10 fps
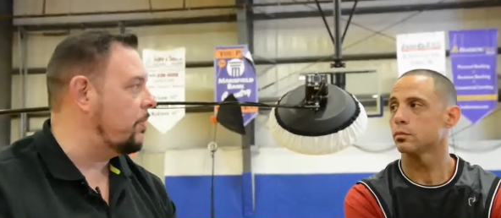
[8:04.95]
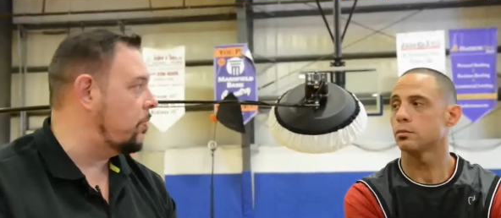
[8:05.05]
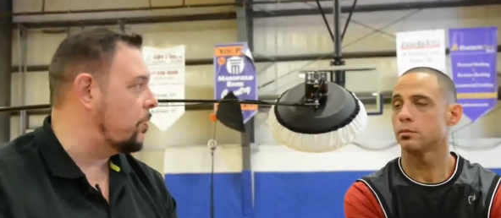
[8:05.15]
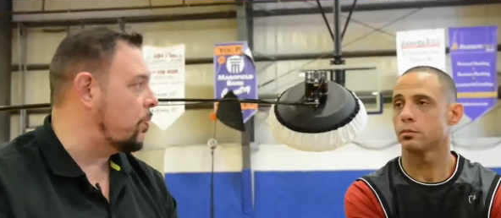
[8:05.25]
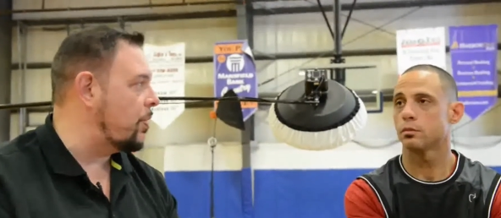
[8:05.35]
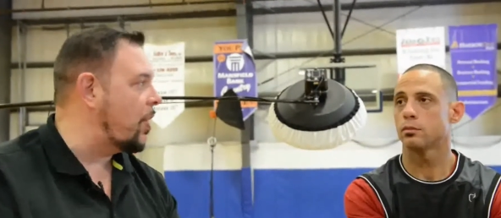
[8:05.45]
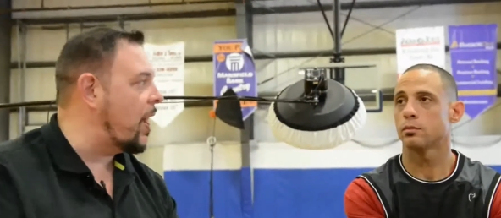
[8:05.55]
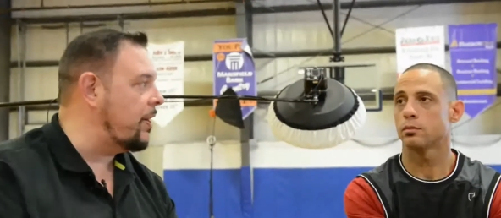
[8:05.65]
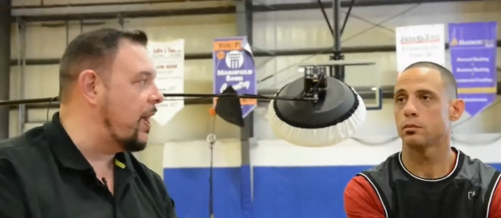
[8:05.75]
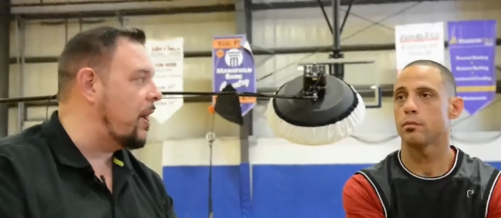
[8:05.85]
Speaker 1: Look at where you're
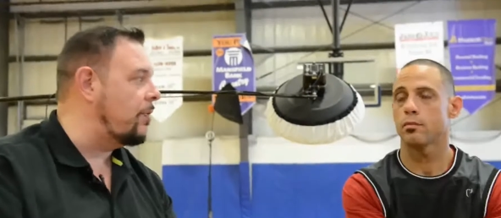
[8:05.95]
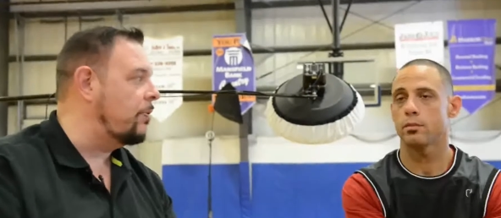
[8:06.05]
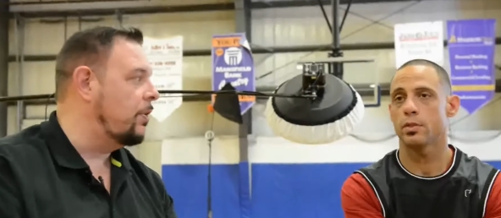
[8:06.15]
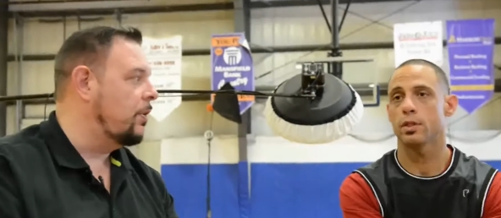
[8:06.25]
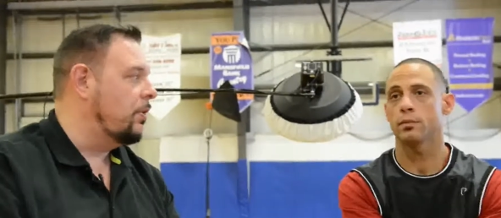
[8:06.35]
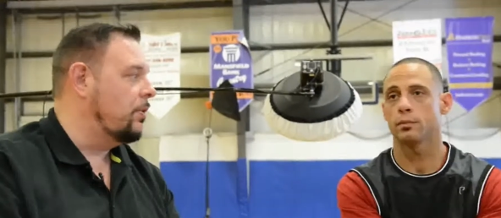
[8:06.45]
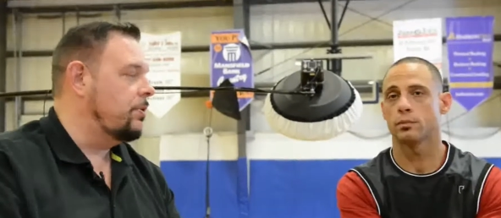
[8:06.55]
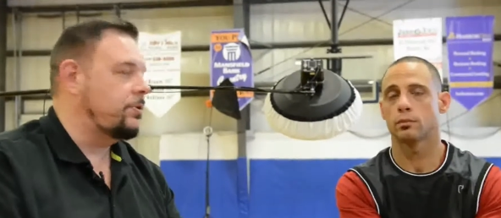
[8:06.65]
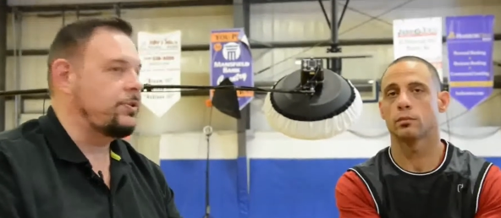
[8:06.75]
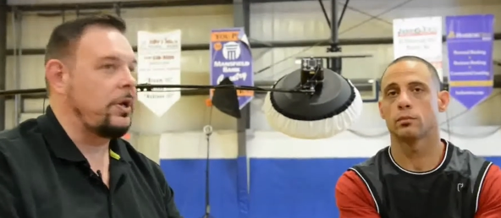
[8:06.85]
at now.
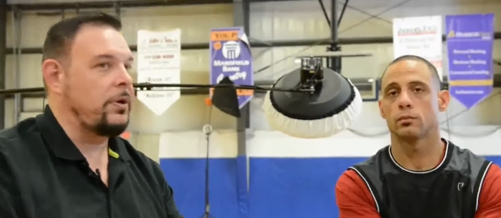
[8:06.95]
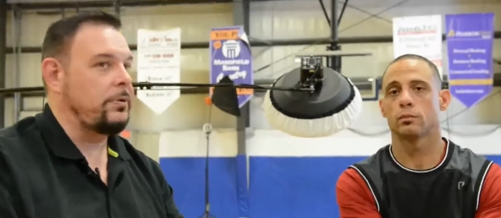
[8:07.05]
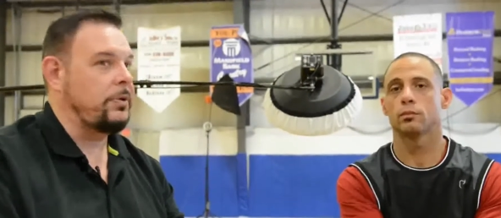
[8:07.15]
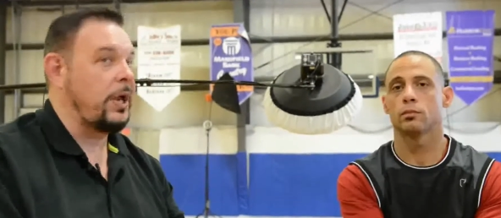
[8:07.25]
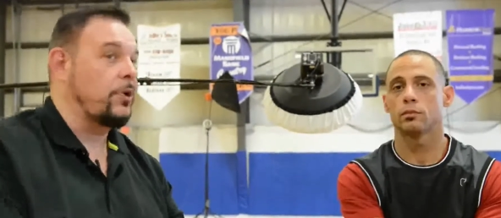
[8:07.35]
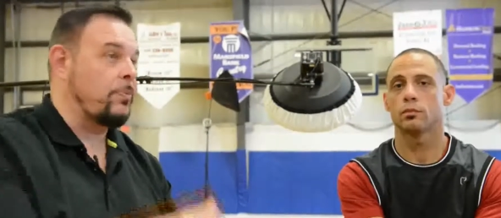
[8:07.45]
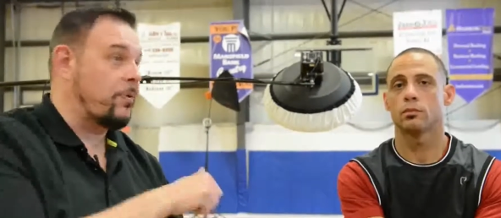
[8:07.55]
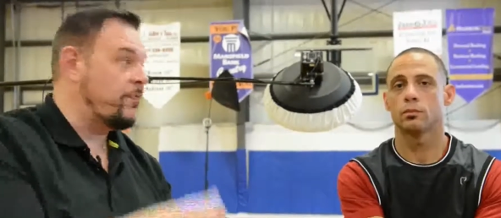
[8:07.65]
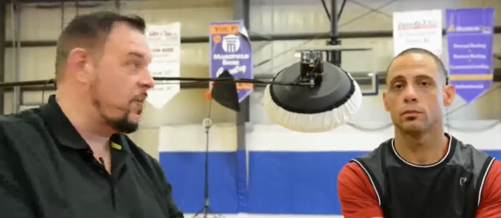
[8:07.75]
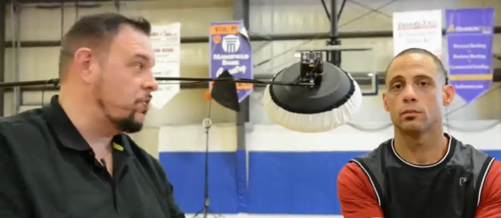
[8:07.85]
Yeah. So now you're a
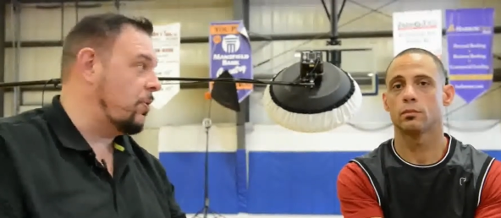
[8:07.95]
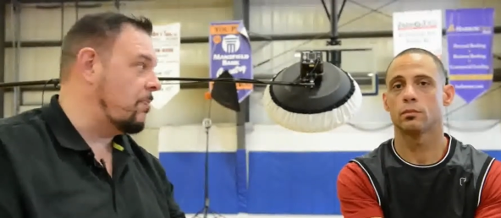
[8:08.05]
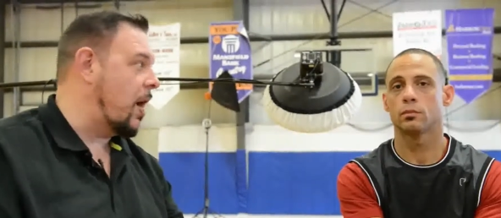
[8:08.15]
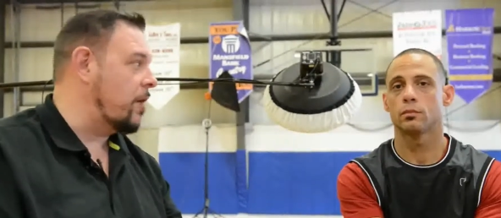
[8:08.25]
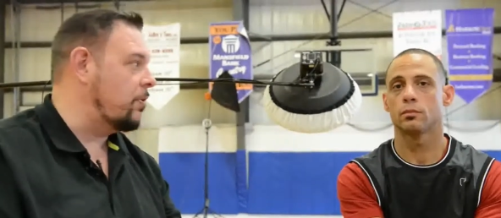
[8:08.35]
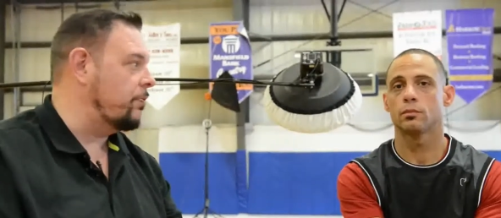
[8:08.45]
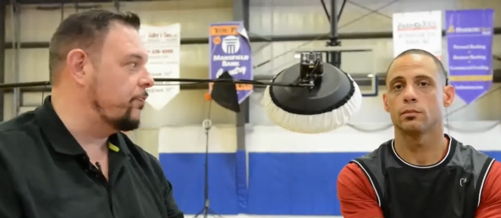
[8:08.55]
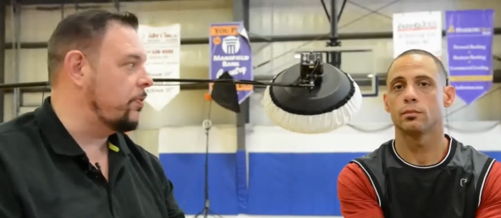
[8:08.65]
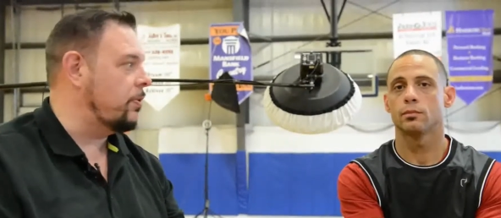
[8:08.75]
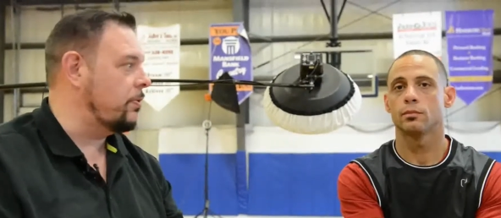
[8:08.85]
professional model
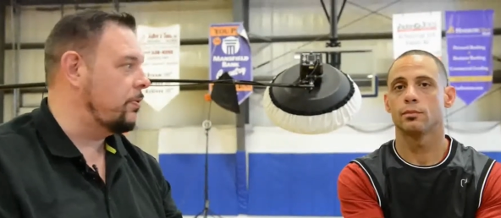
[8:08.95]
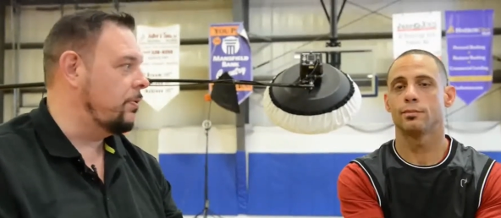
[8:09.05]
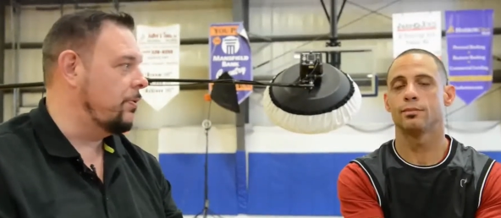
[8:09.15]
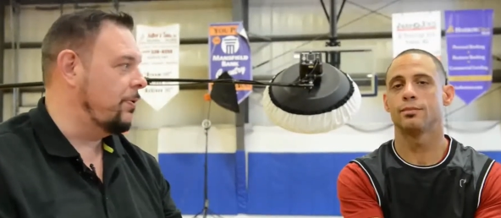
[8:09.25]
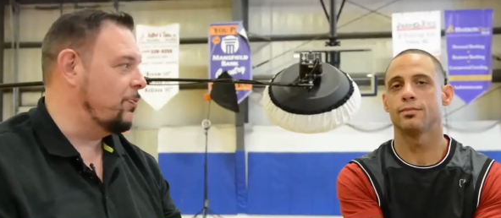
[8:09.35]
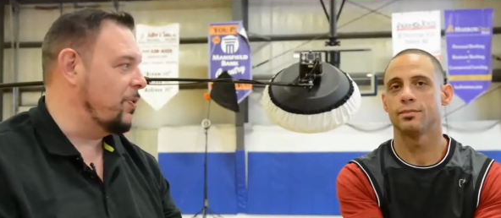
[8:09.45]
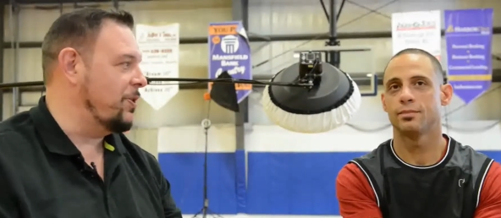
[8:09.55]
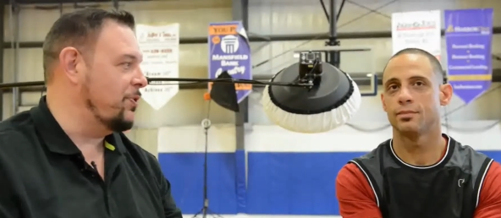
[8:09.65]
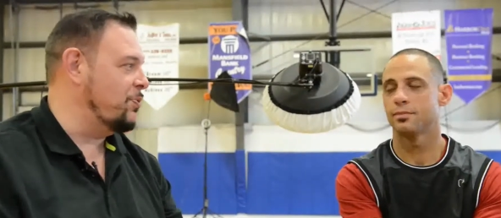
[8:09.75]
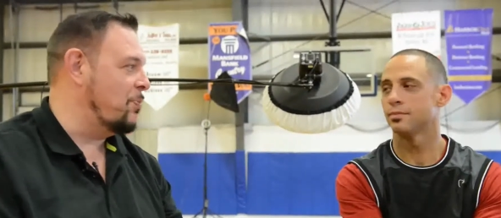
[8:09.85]
for
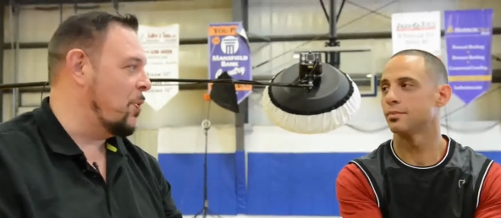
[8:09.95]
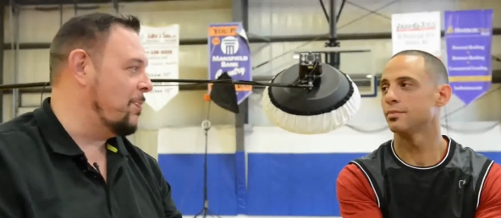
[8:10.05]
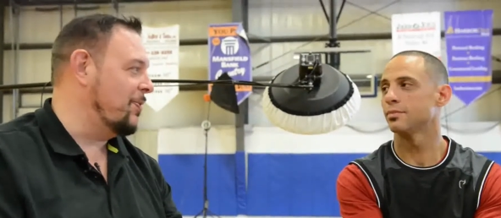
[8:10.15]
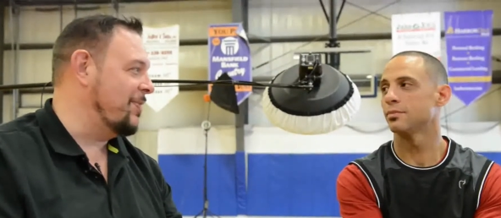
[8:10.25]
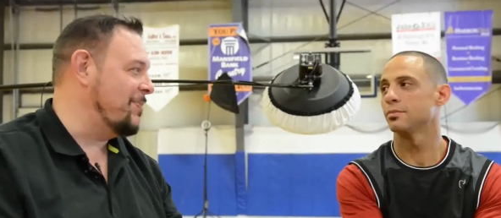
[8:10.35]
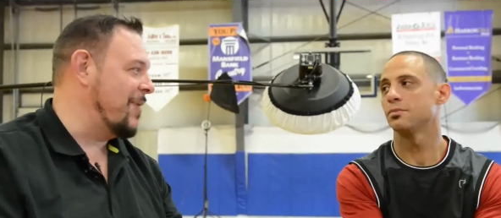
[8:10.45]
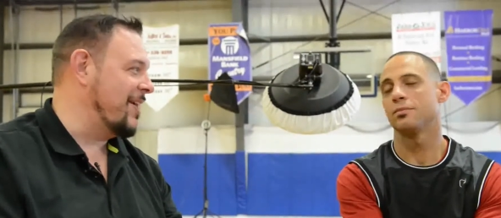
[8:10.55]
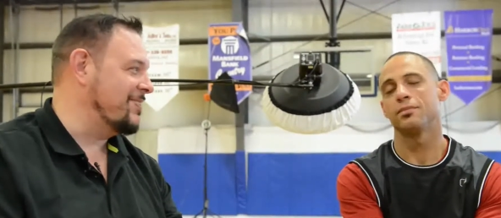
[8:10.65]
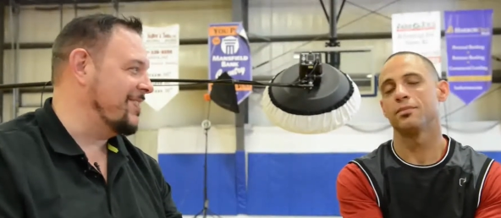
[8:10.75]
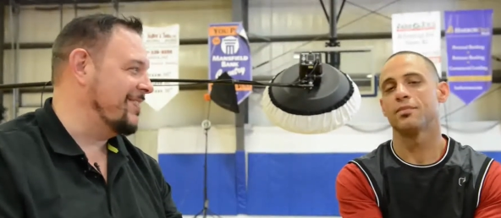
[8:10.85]
within New Mobility
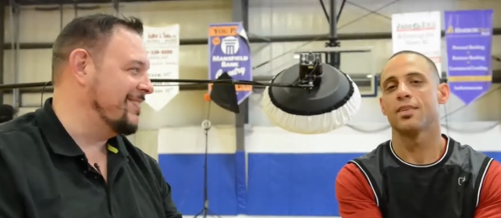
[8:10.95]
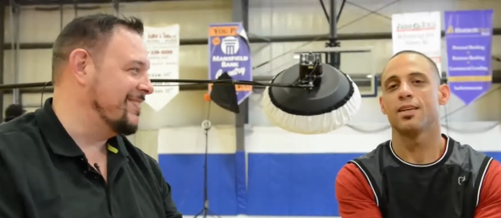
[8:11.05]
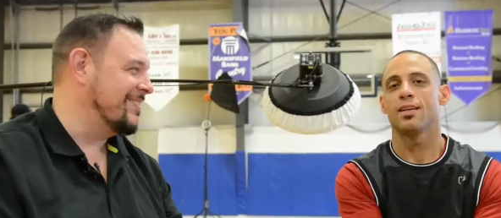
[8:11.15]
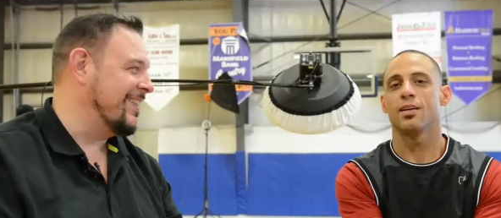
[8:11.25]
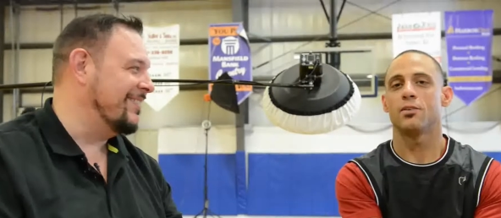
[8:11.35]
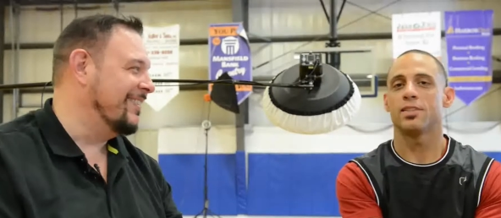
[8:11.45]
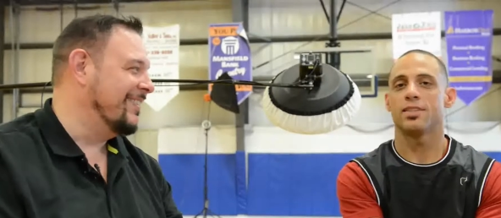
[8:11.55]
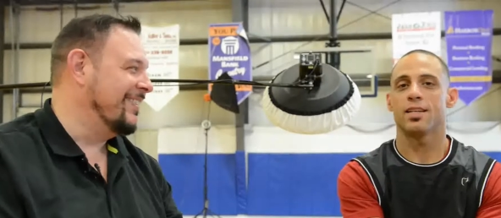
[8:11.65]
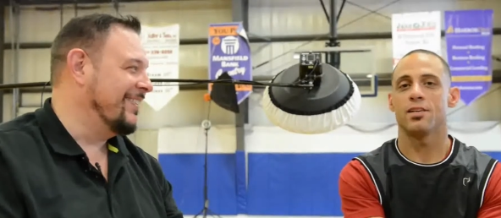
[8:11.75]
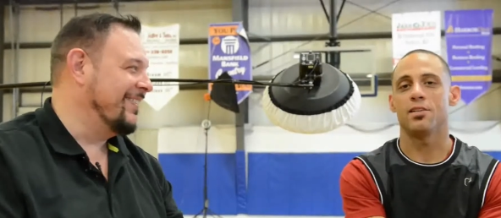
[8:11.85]
magazine. So I
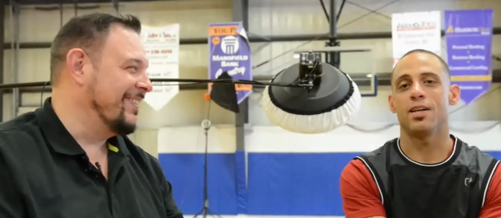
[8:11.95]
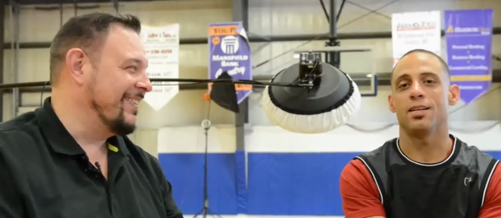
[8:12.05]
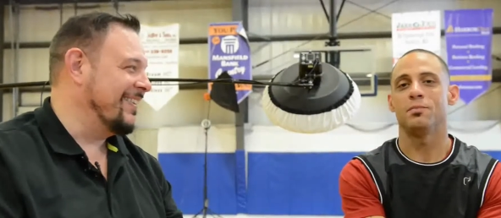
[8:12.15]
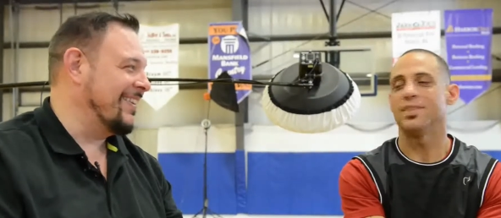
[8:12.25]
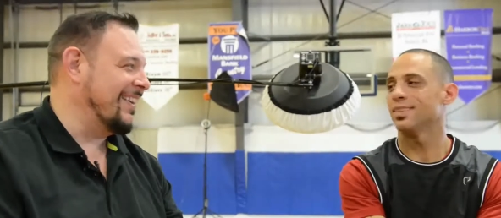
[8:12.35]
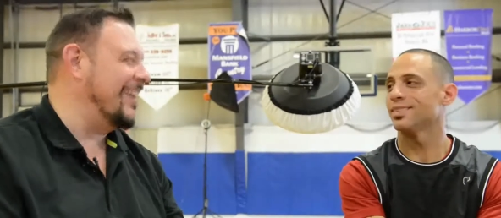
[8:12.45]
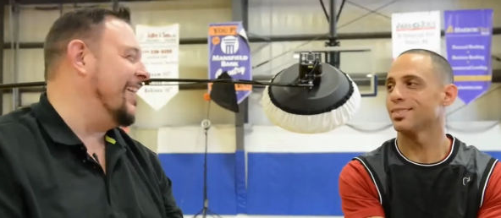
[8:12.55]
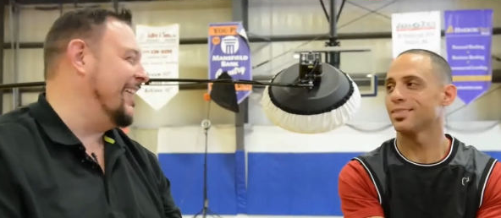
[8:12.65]
say all that. But.